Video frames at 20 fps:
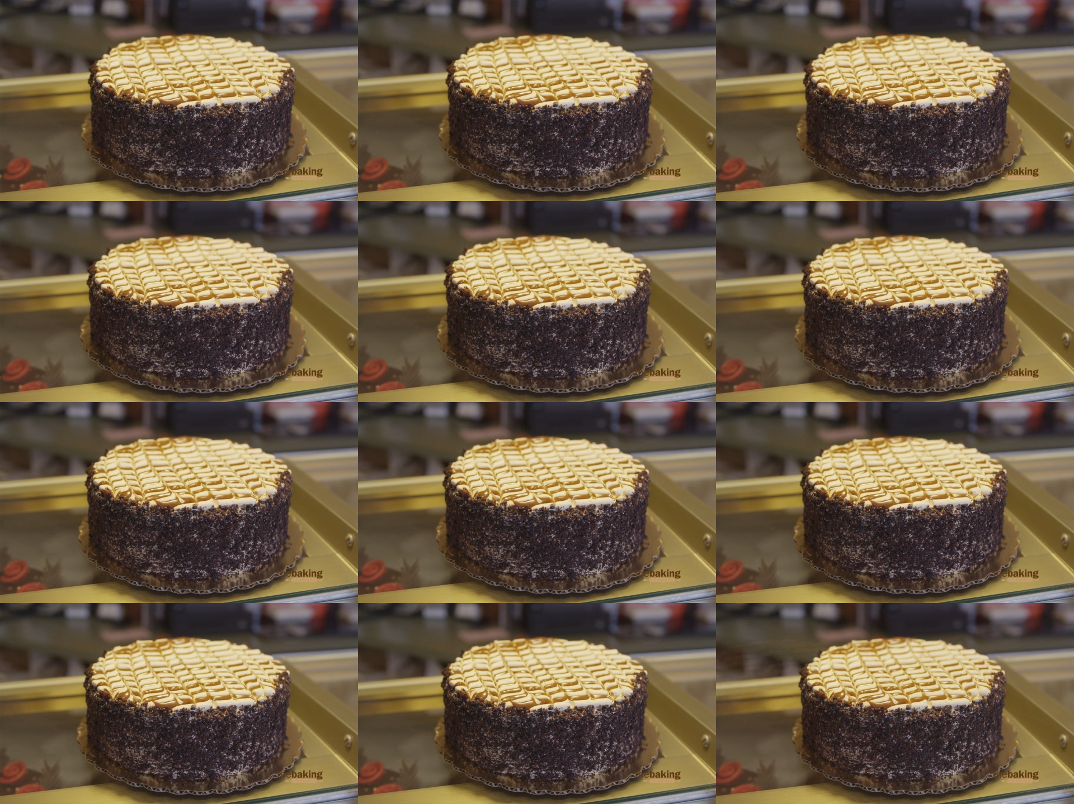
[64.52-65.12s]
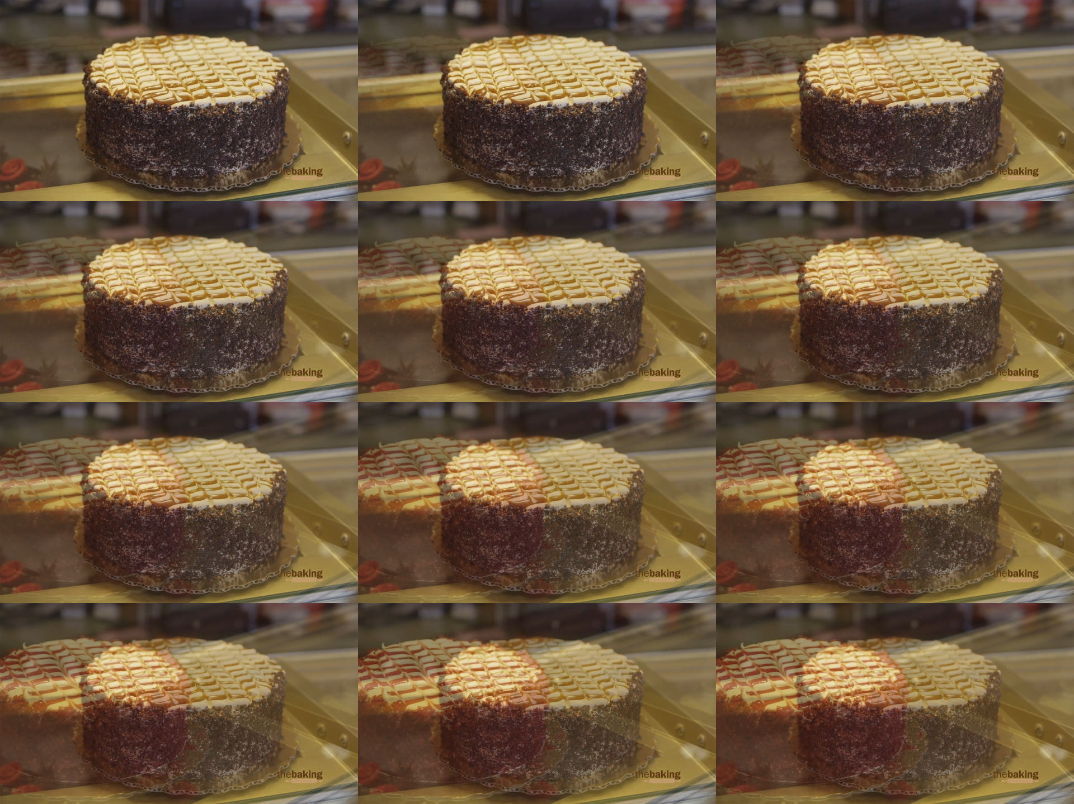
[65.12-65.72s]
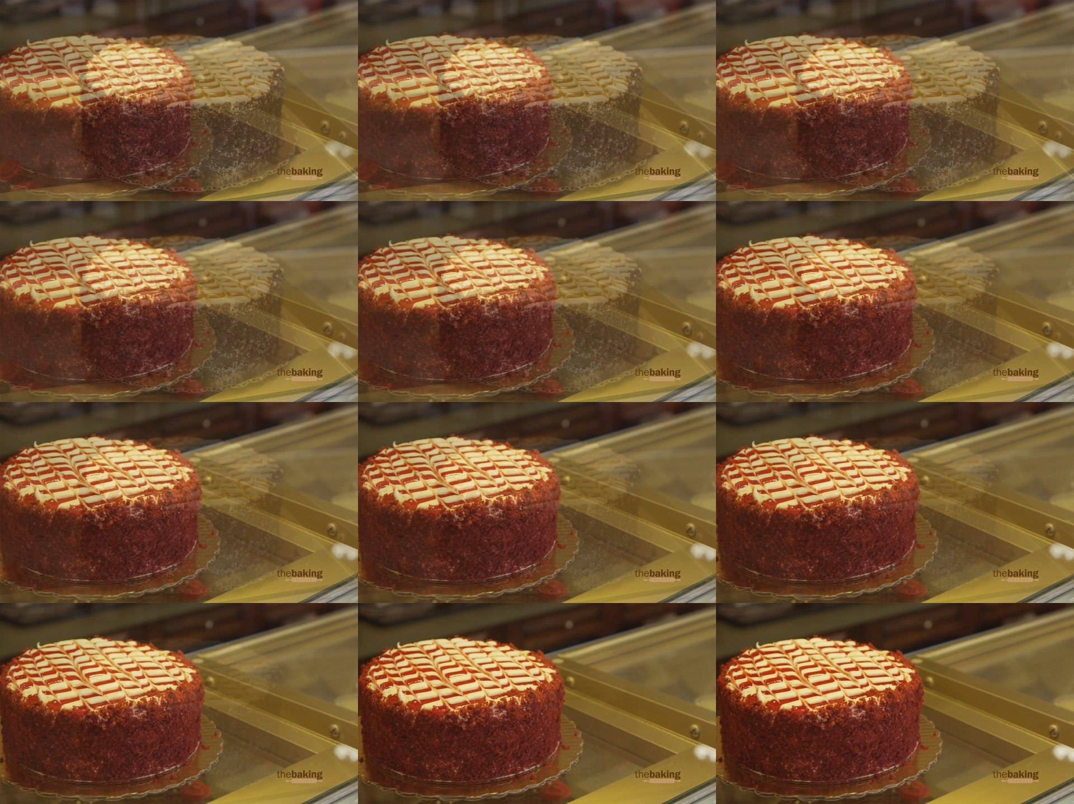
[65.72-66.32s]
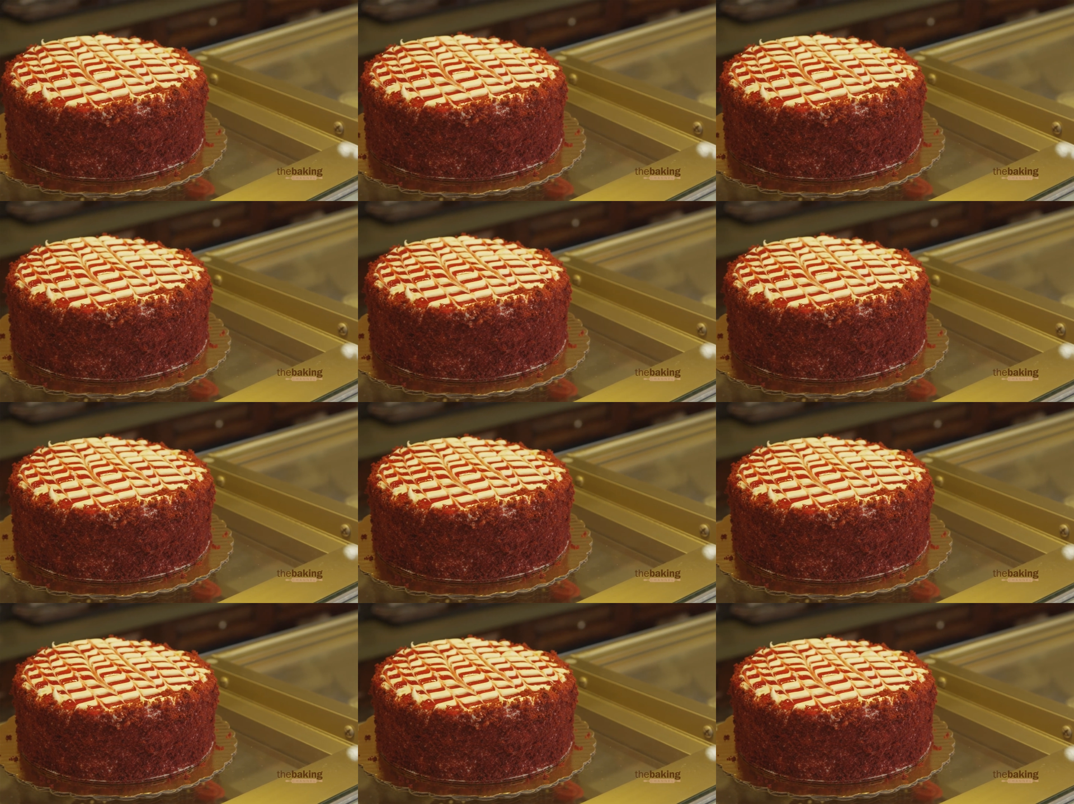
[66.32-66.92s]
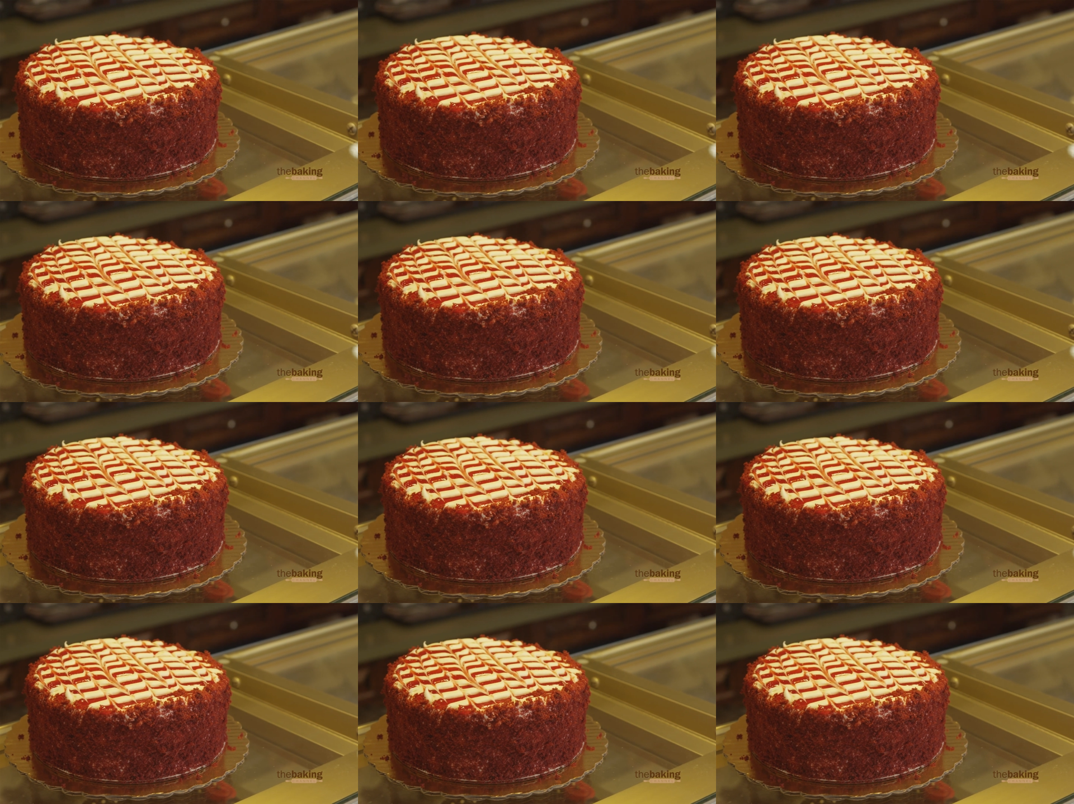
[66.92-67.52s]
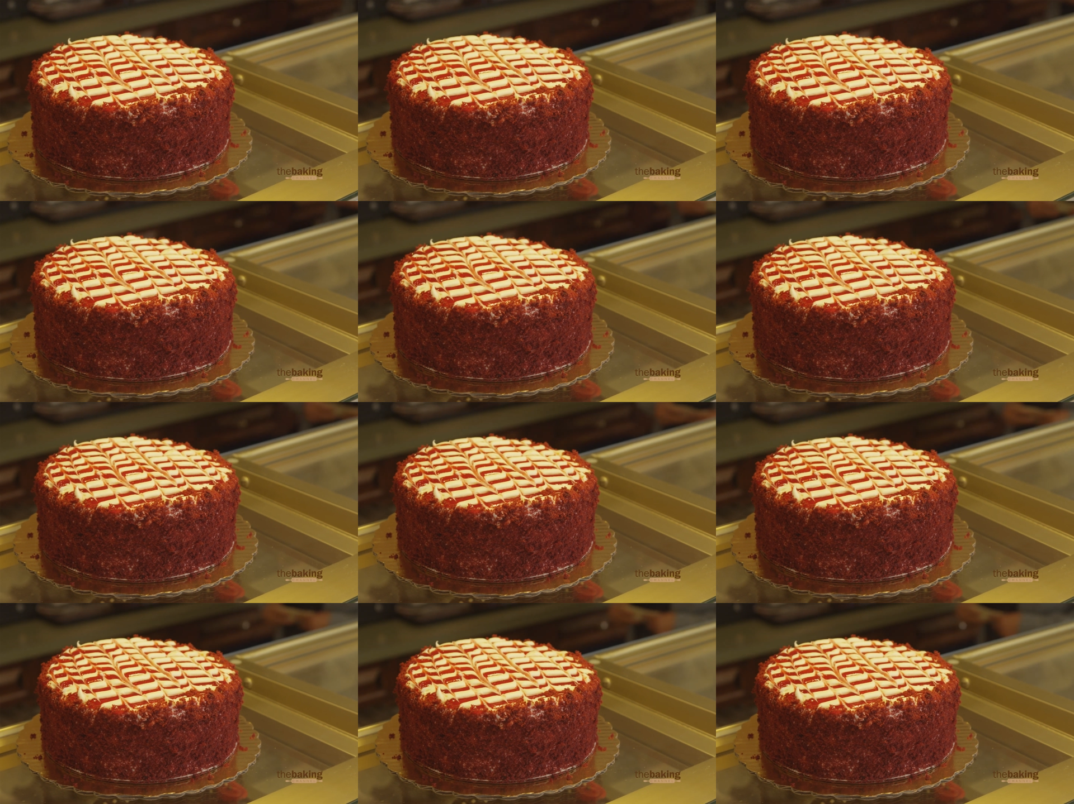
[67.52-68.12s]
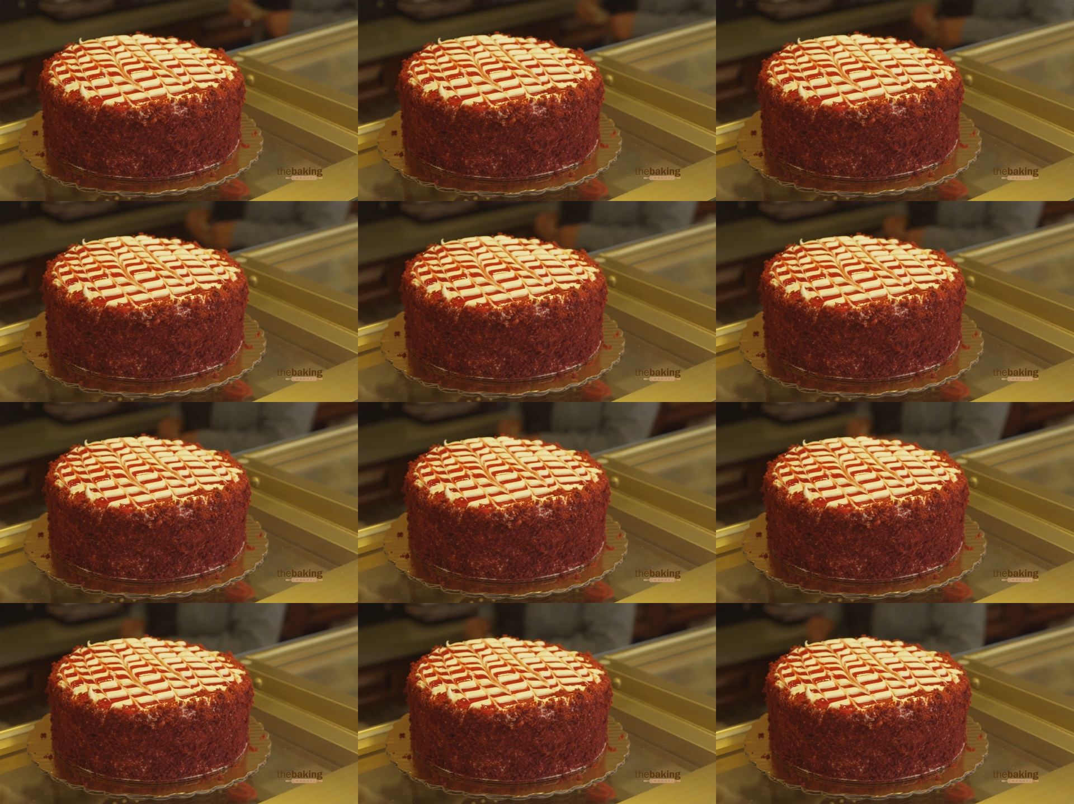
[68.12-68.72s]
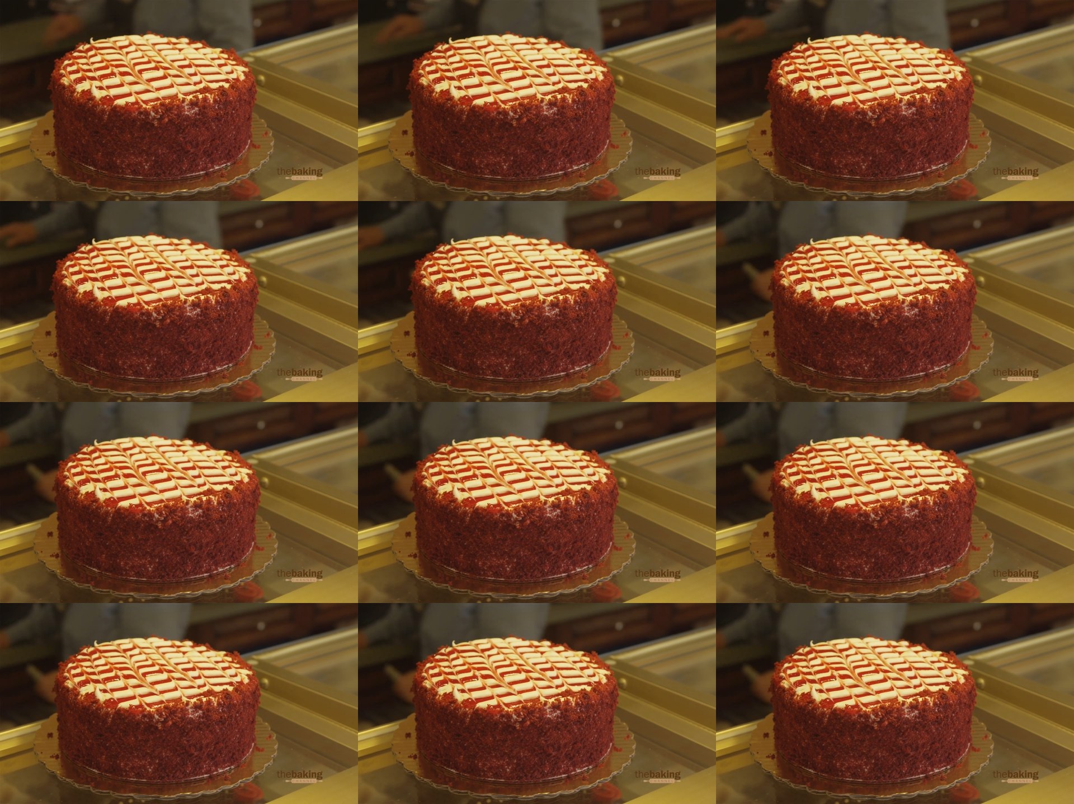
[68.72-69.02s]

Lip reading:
No face is visible, so there are no lips to read.